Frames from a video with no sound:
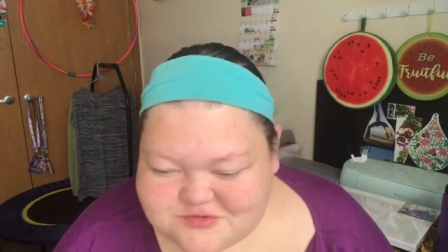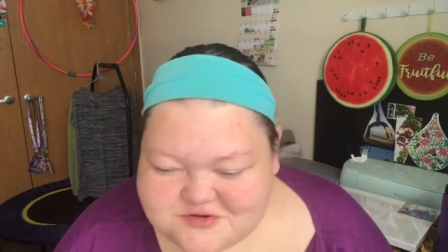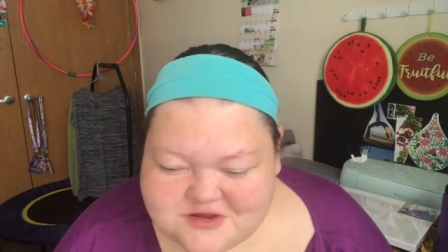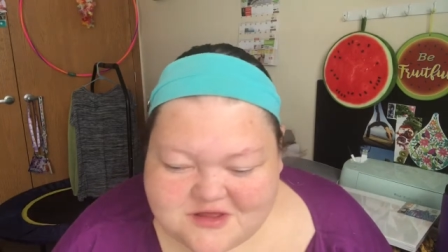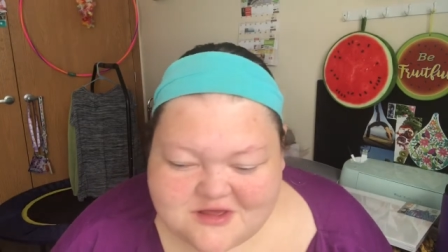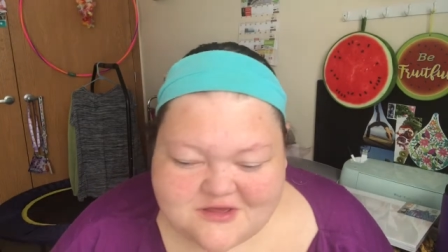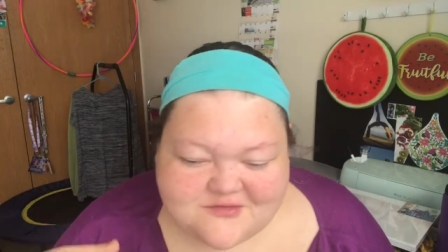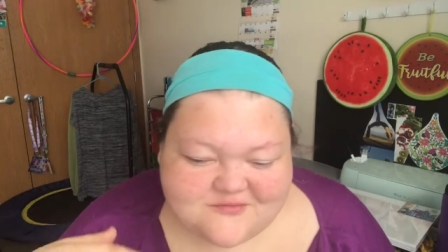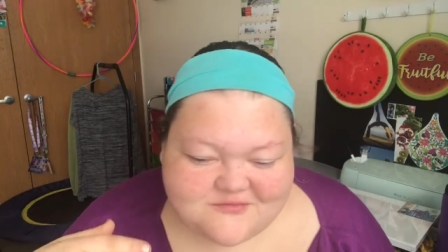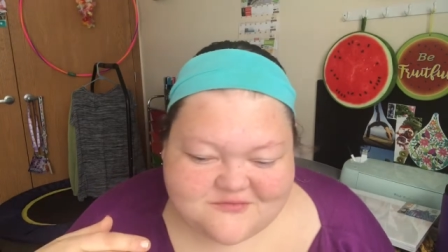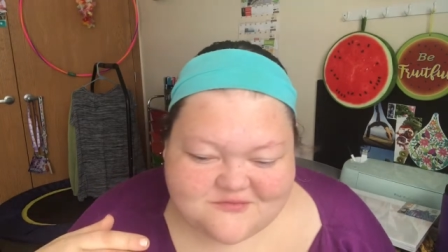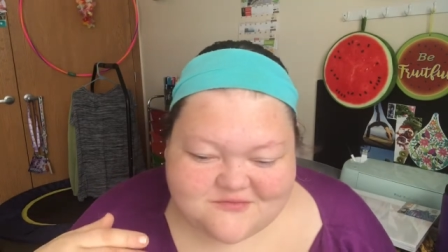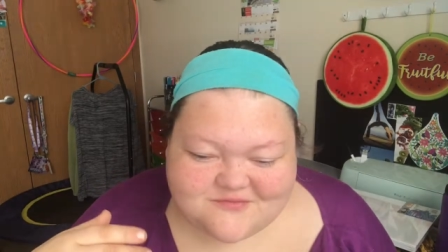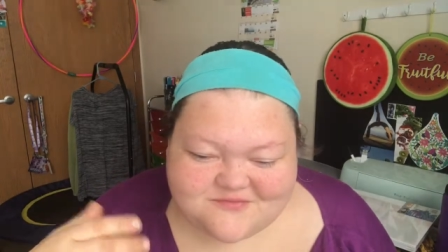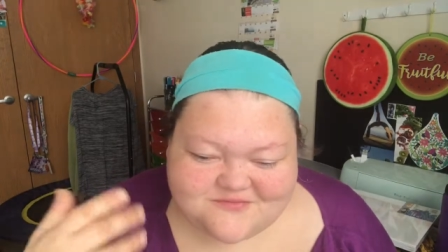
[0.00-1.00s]
drug,
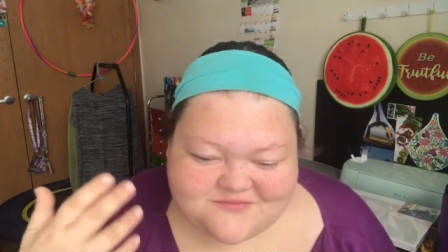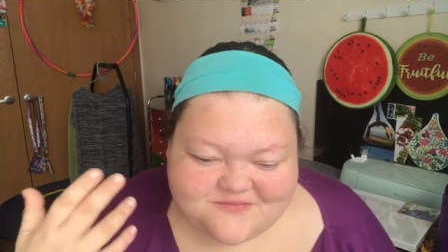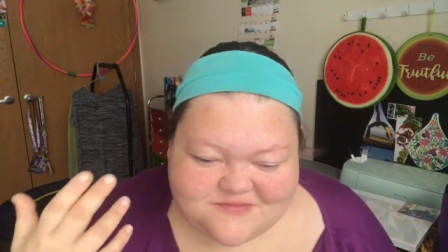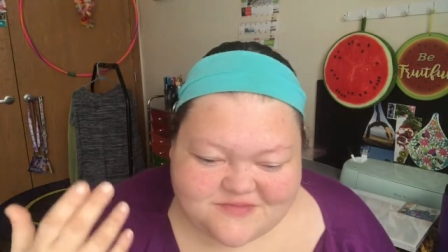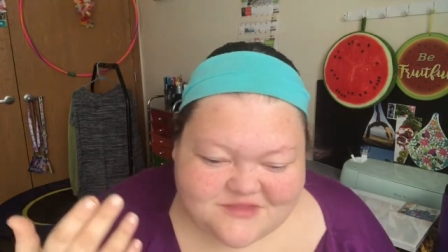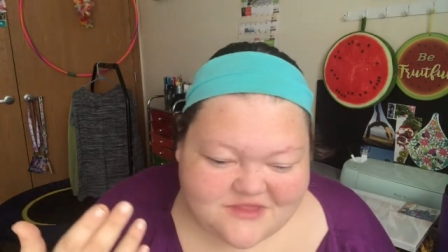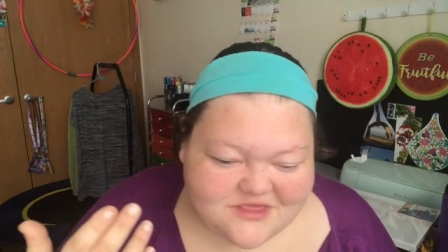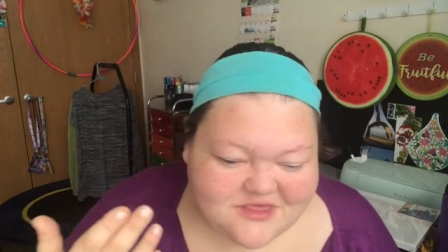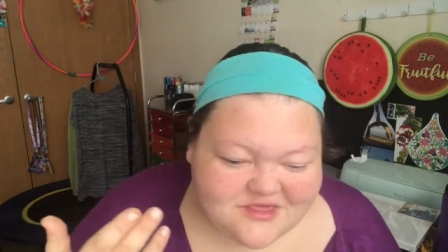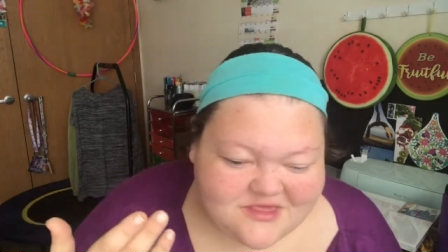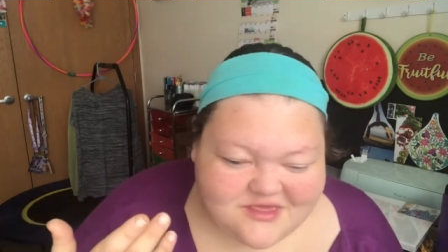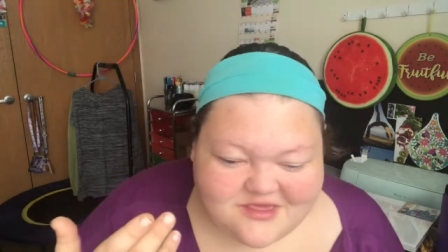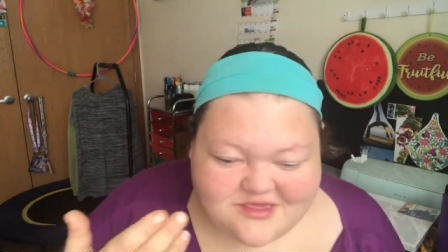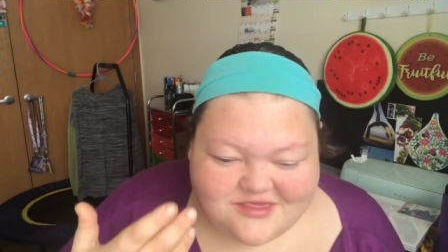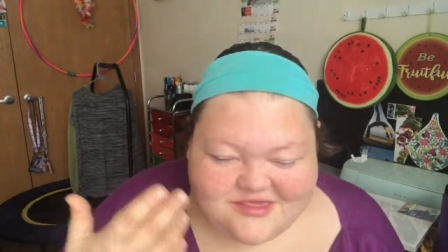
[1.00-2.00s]
or,
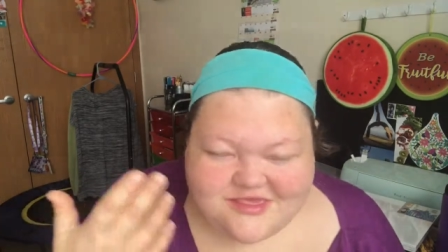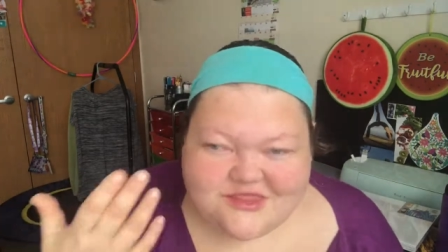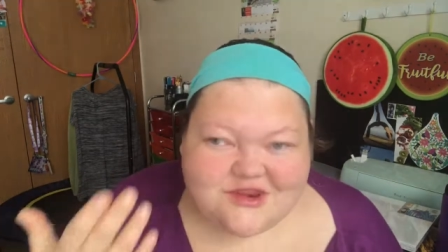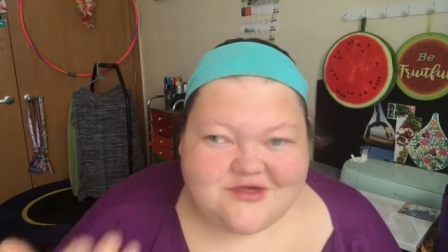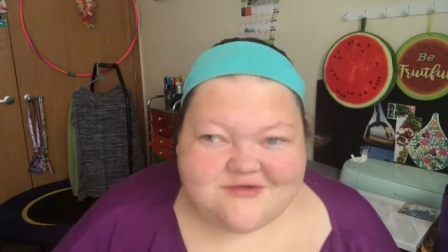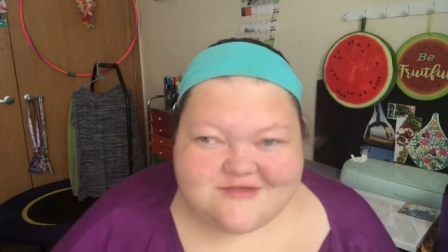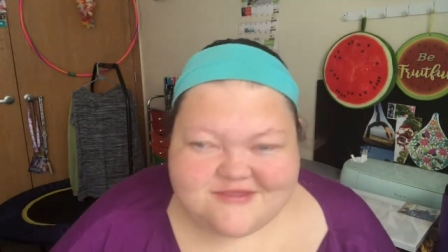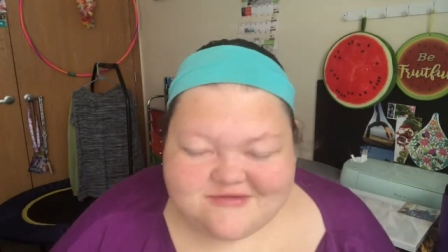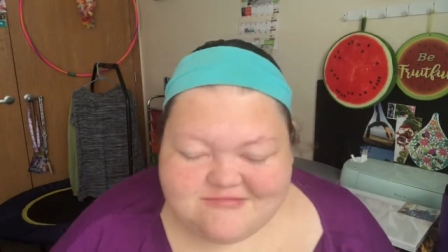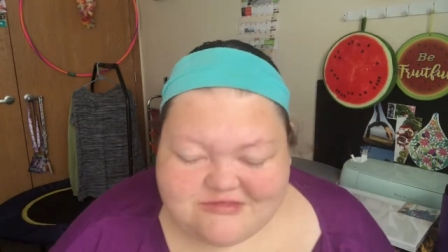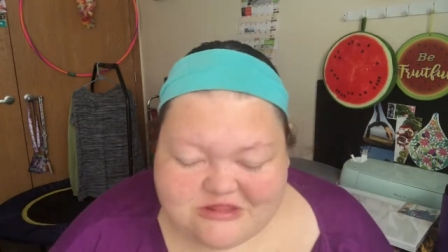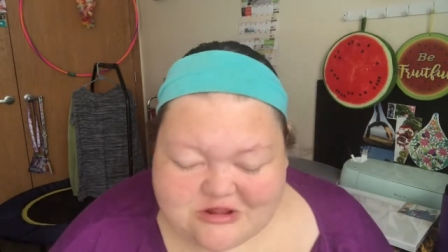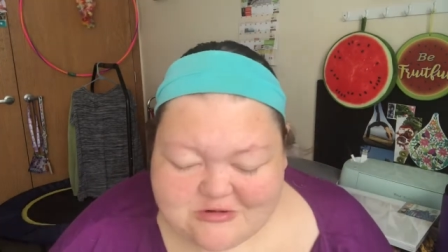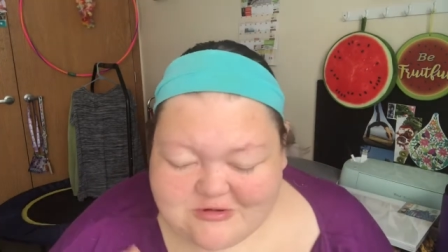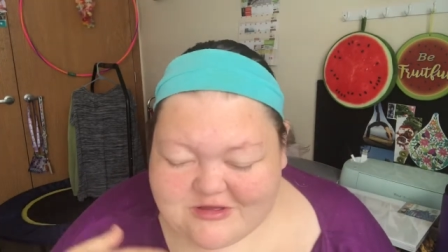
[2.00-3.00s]
you know,
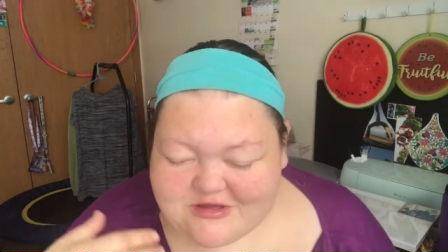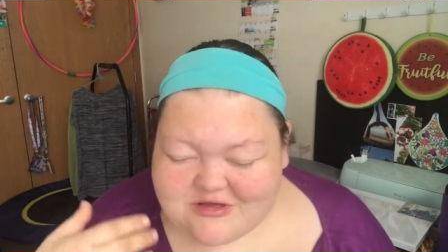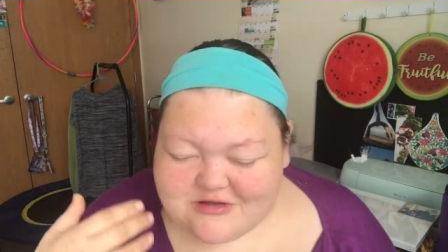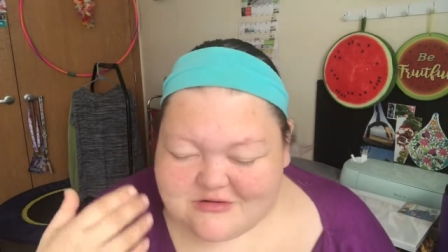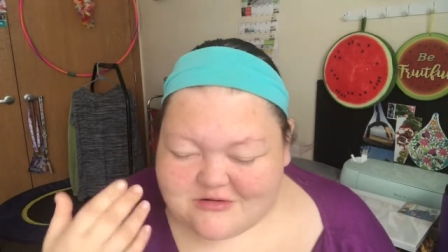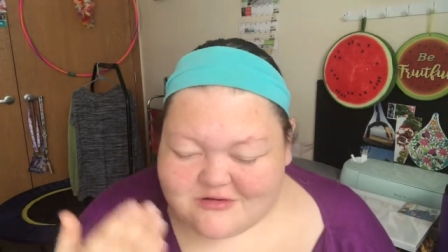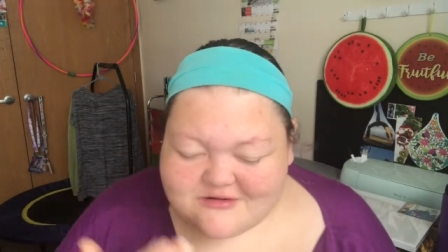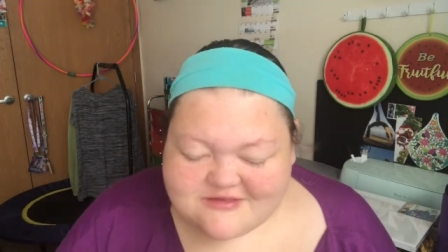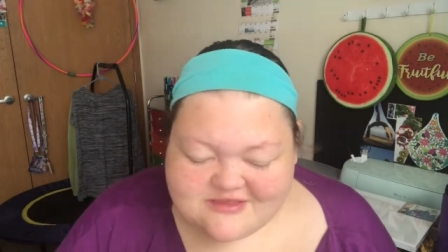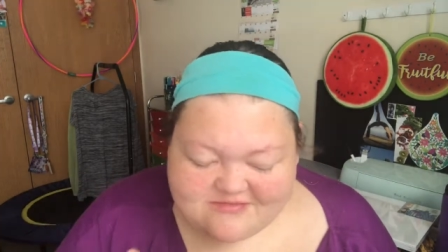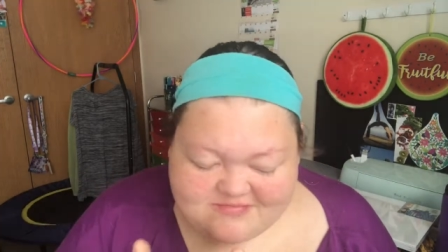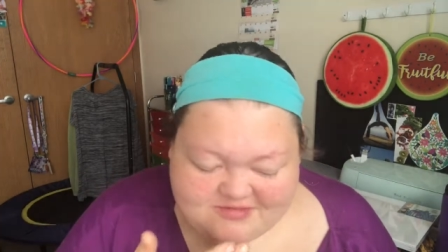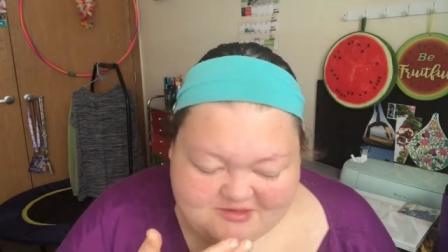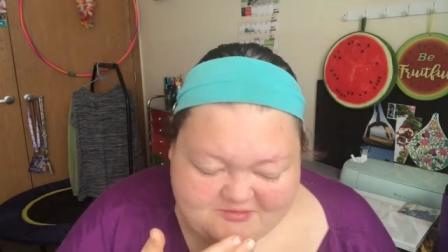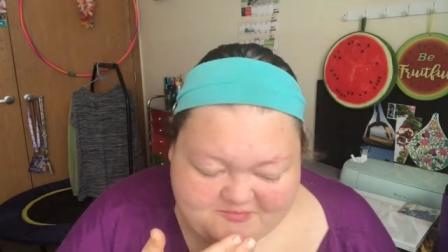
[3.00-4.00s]
CBD oil or
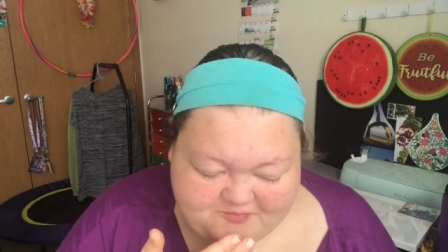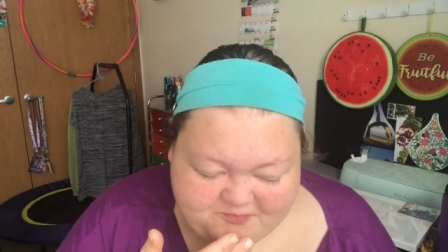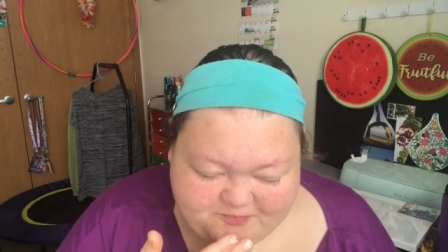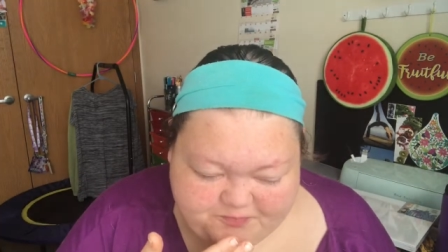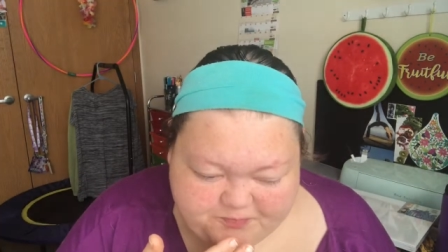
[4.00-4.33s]
something.